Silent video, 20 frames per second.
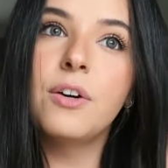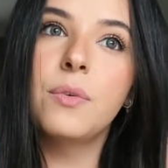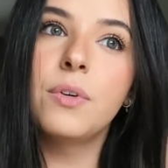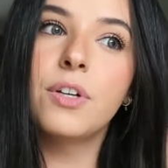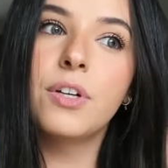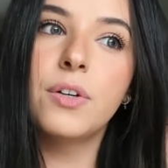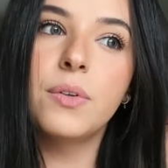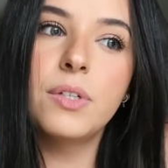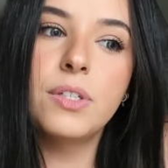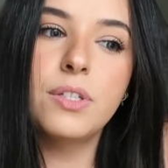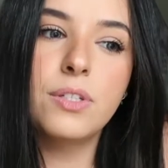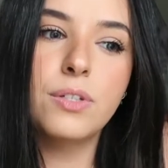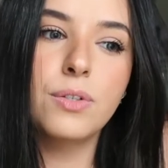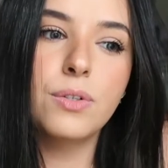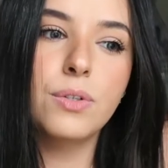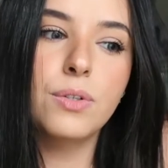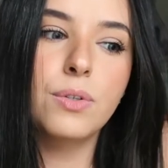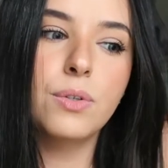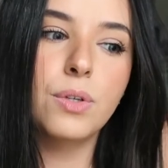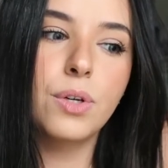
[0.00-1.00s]
we're going
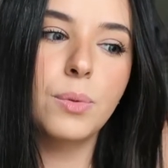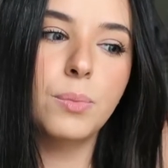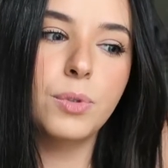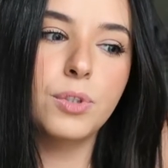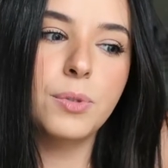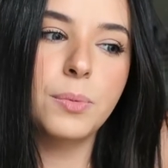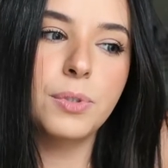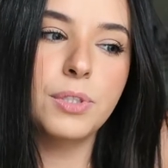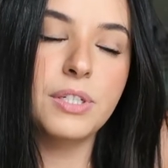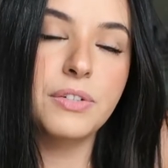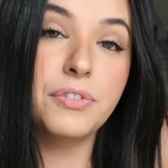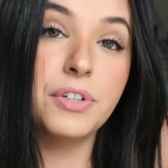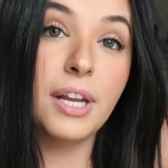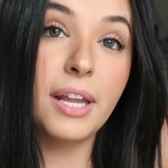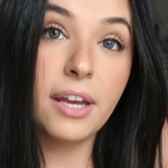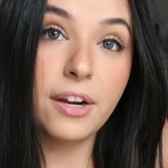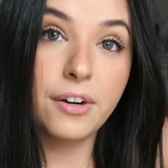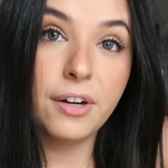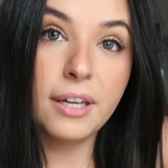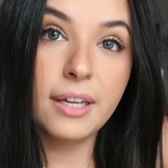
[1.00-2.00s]
to multiple different
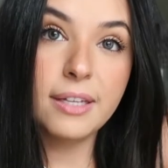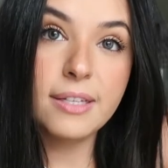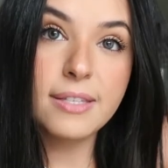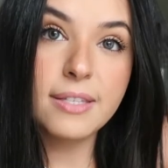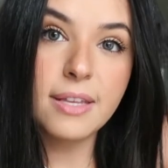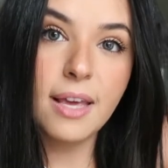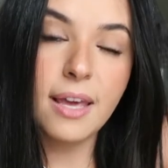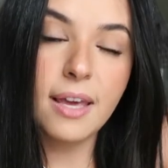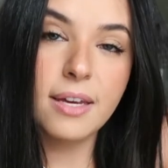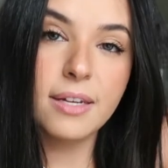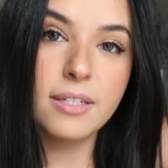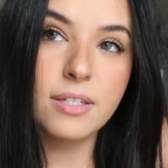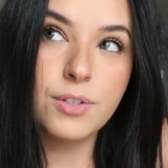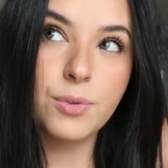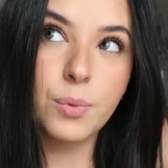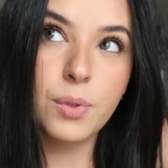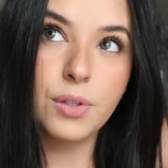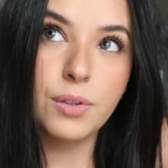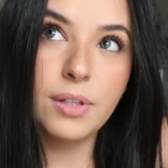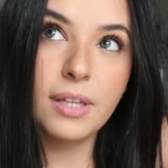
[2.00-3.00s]
areas and
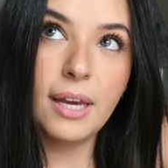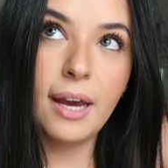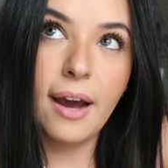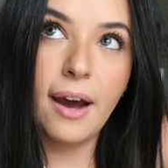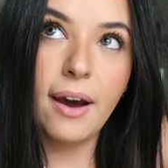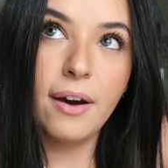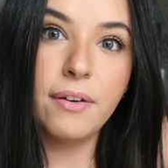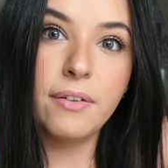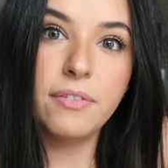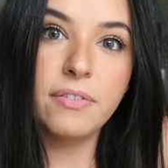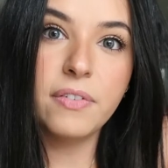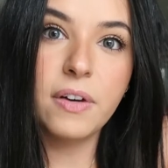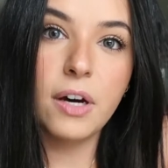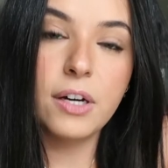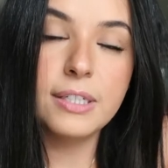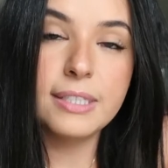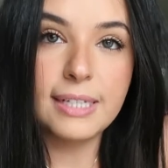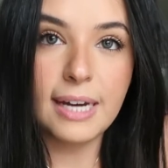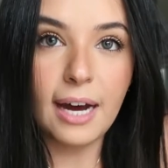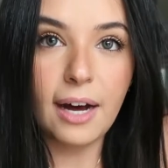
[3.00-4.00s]
we only have
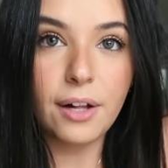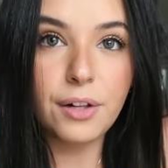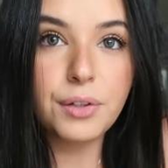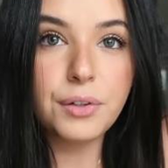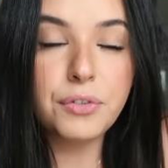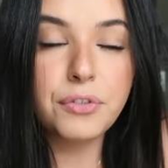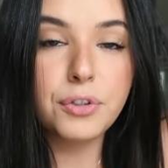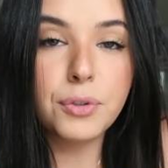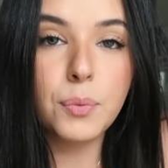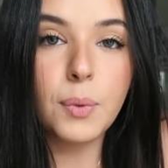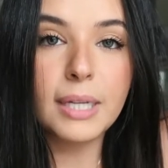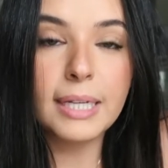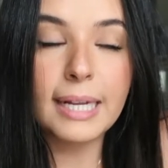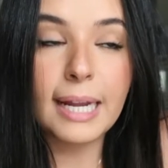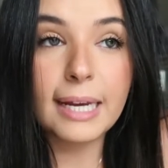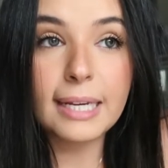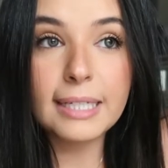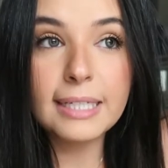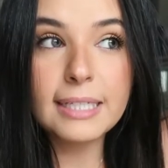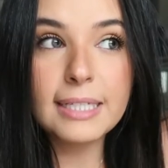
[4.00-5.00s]
hotel for one
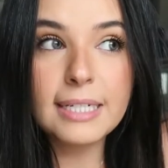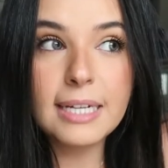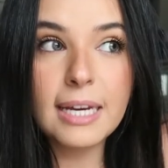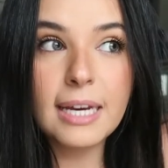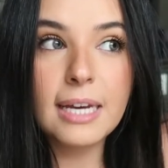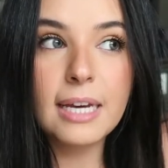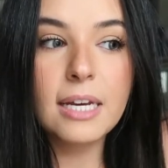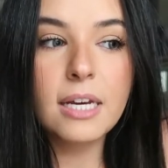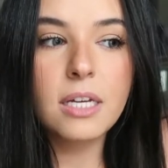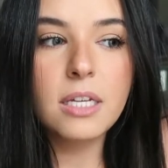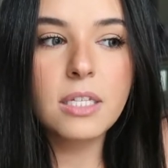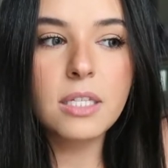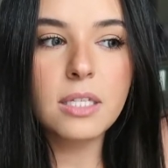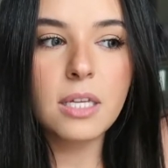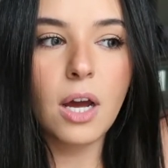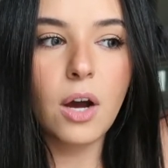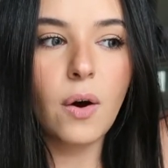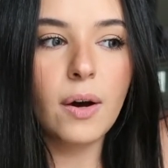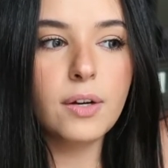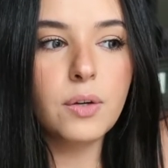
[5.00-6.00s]
night.
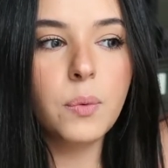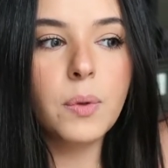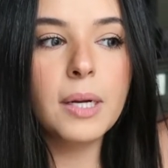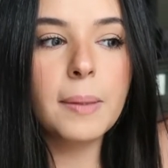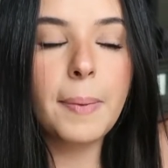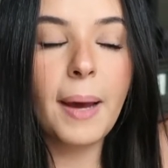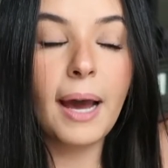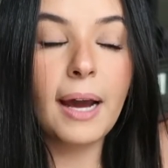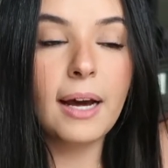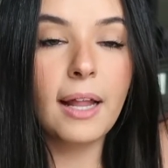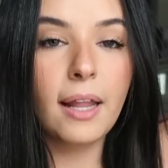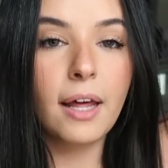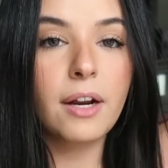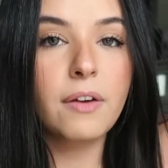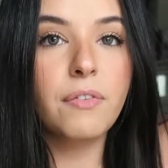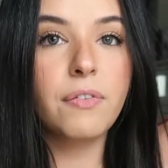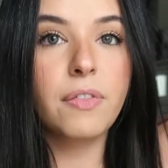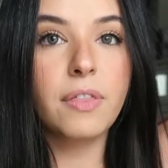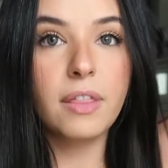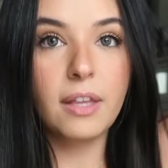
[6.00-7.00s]
So I don't want to pack a lot
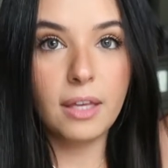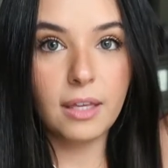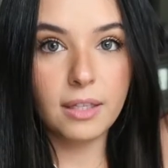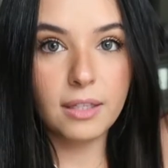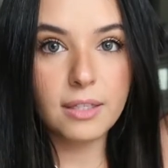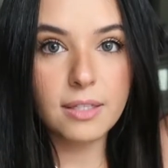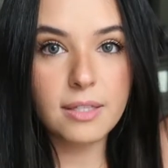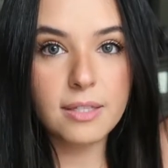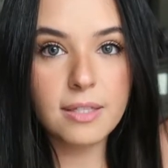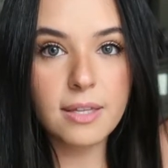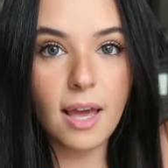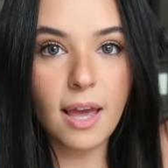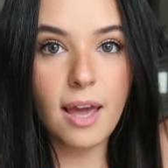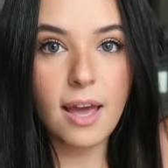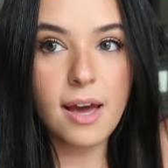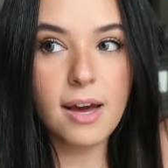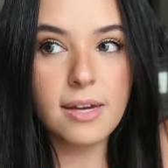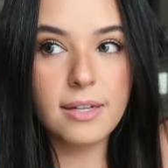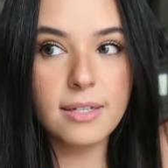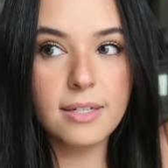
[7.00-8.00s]
of things
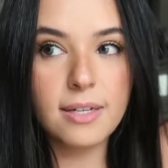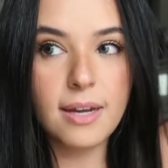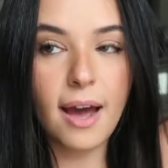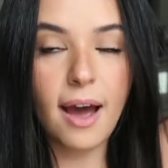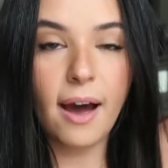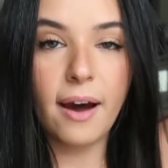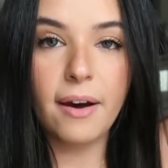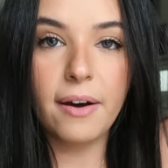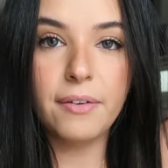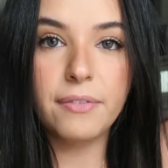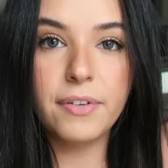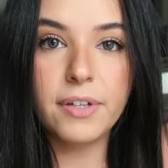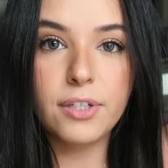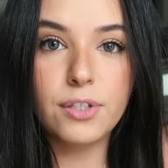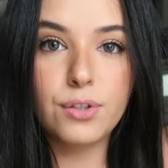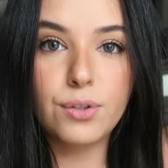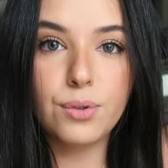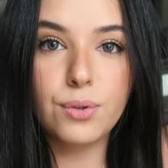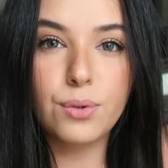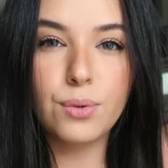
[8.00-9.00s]
and
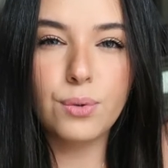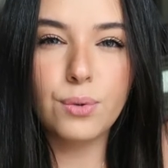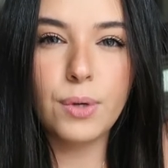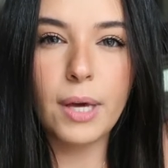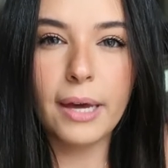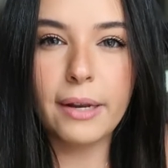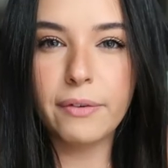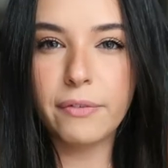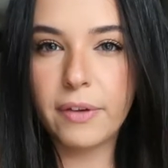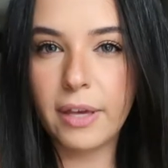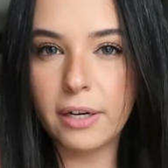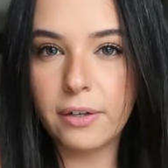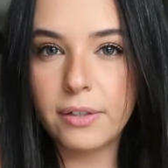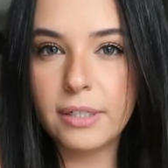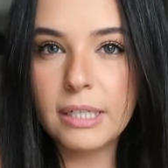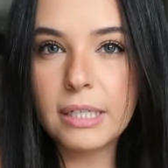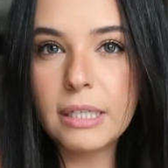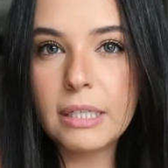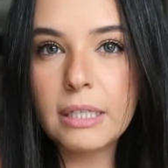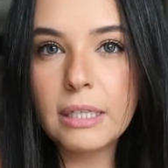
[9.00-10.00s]
have to kind of
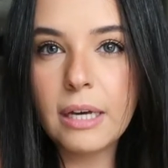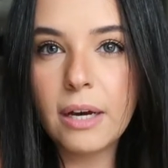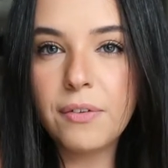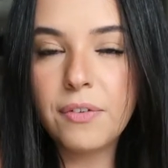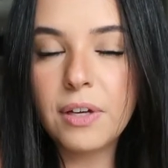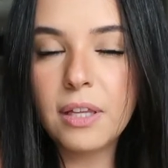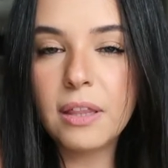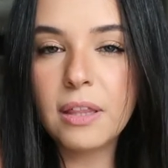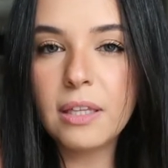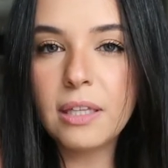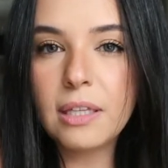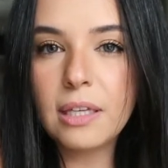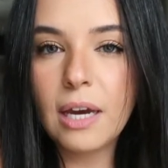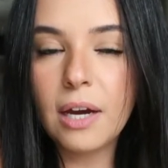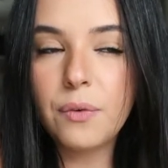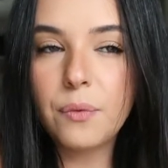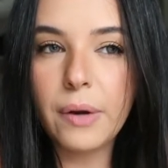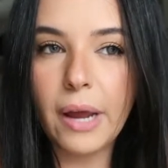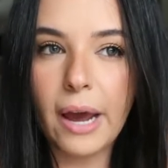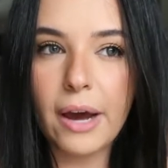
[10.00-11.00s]
carry everything
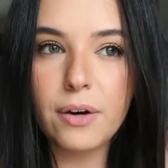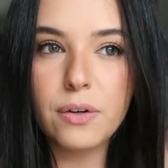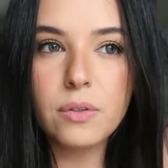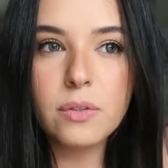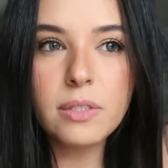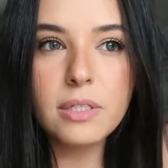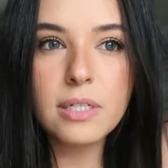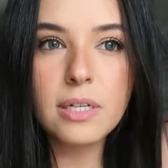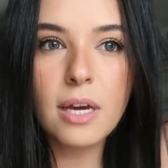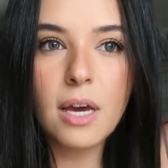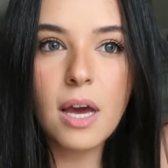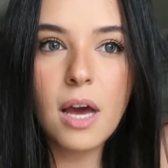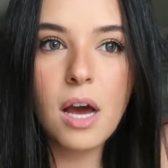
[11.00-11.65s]
around.